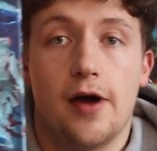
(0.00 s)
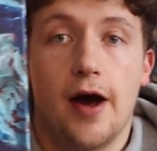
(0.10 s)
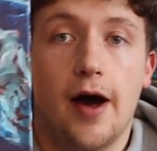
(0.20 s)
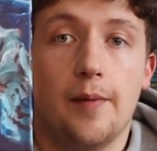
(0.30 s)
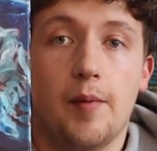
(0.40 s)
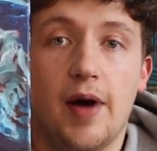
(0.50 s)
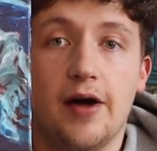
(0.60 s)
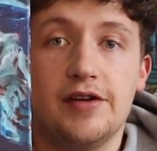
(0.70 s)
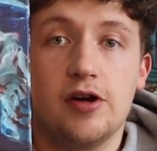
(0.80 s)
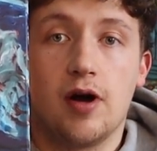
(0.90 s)

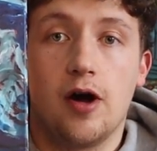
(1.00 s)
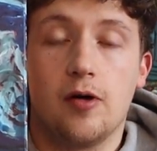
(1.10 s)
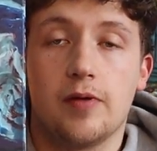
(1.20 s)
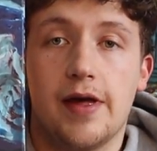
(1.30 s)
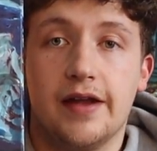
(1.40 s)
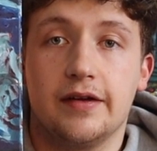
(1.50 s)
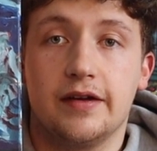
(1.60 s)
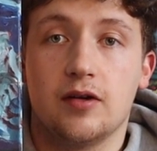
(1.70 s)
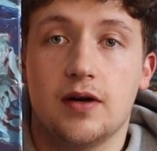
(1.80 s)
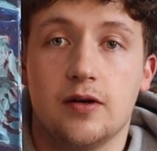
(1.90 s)
about Nero,
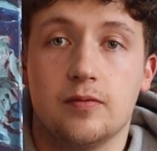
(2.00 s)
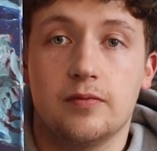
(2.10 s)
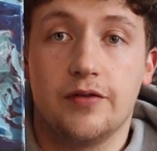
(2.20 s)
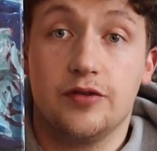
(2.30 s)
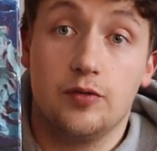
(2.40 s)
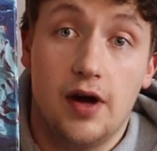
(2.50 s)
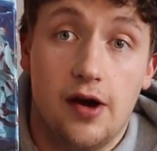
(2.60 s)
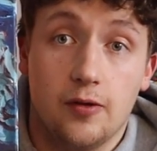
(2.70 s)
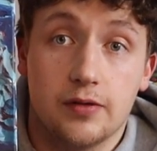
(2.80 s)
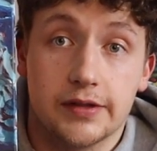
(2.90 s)
and Nero, if you
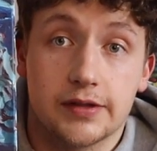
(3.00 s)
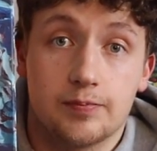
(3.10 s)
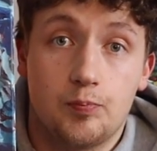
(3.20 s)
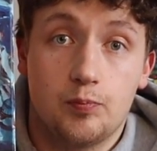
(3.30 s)
know, is a